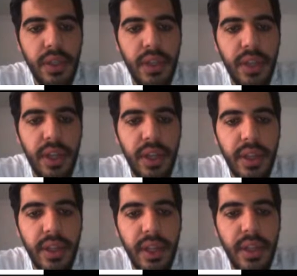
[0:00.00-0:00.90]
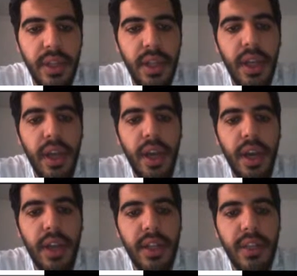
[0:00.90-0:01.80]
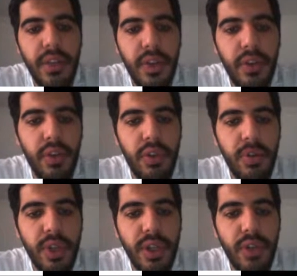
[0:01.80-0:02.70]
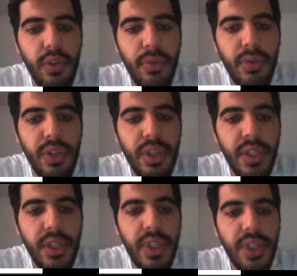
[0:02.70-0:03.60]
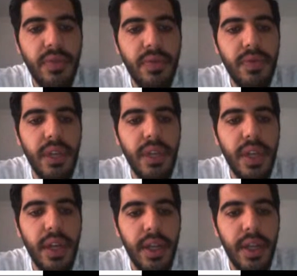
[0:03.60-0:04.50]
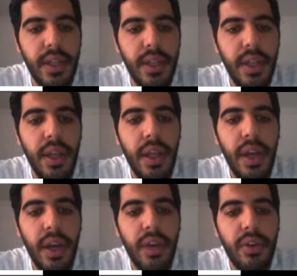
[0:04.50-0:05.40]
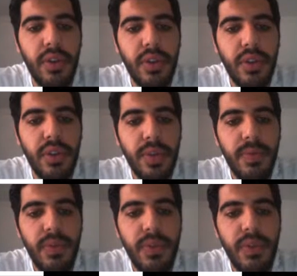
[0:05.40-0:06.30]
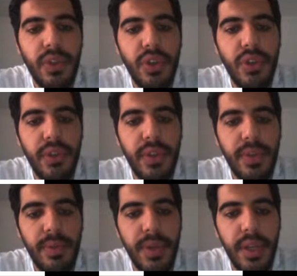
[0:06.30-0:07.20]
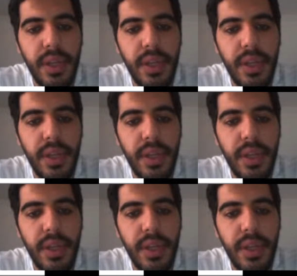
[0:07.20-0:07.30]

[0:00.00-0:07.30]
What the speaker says: shall entail identifying collaboration opportunities within and across three divisions of TPA.